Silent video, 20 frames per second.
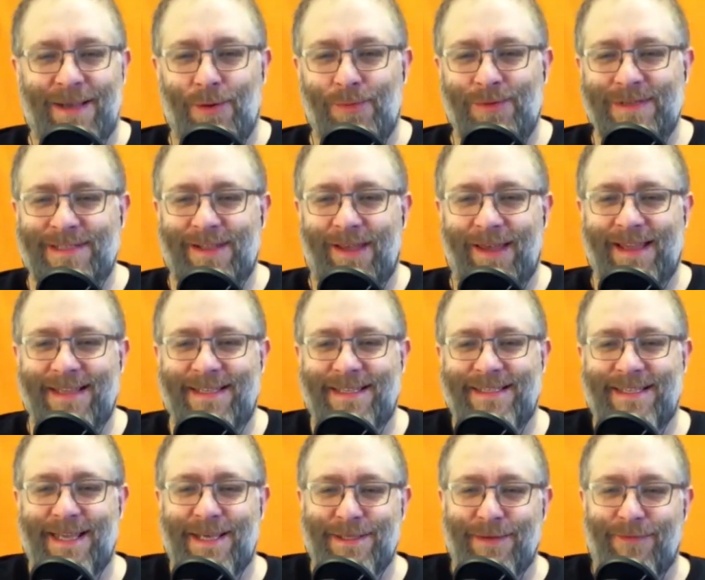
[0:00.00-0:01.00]
almost like it's a
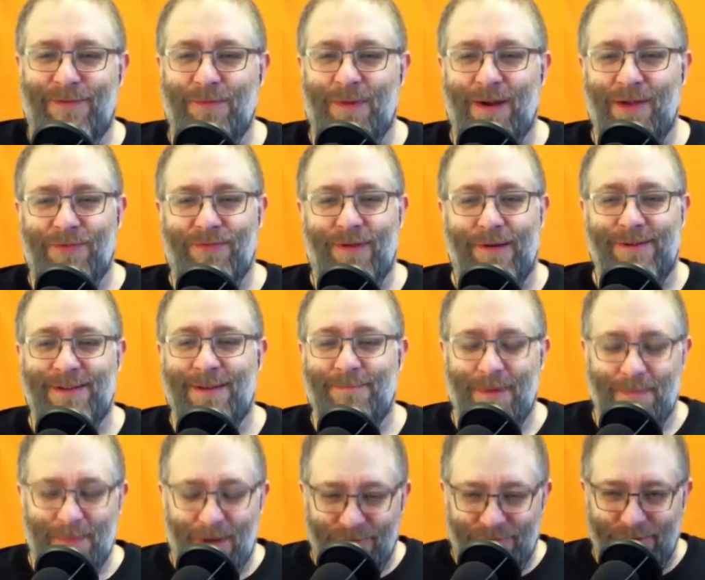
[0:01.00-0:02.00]
session for my throat,
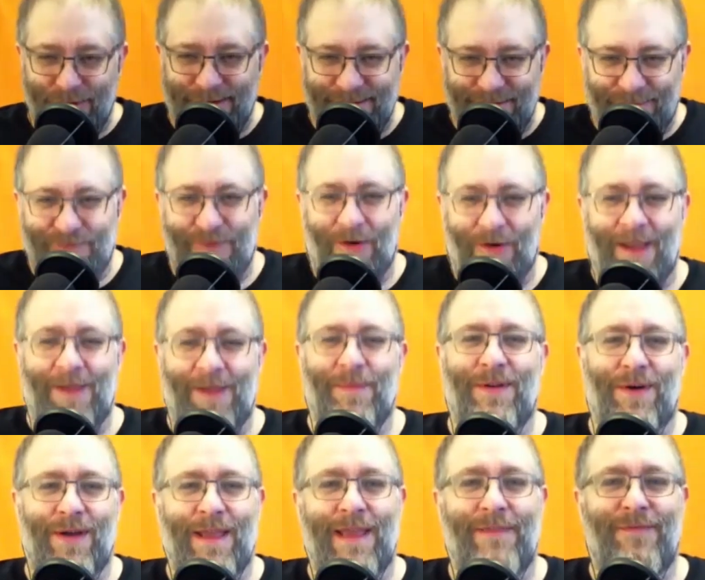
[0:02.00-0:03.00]
but my throat is fine, and we're
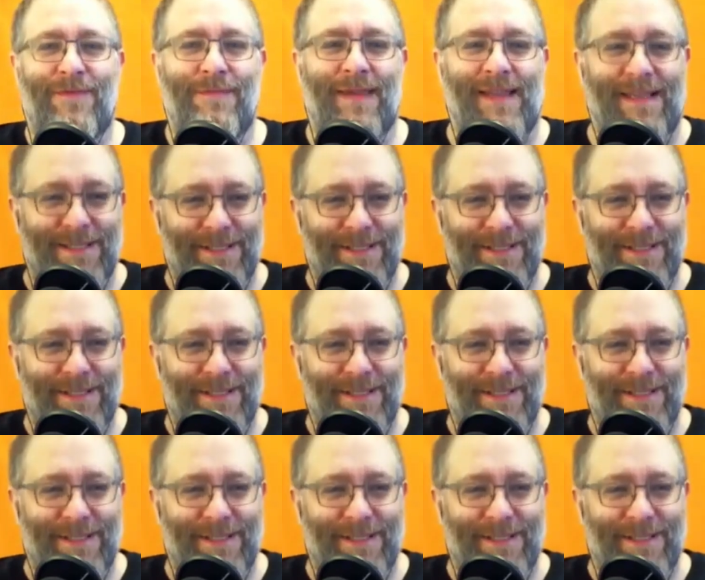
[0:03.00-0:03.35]
not here for me.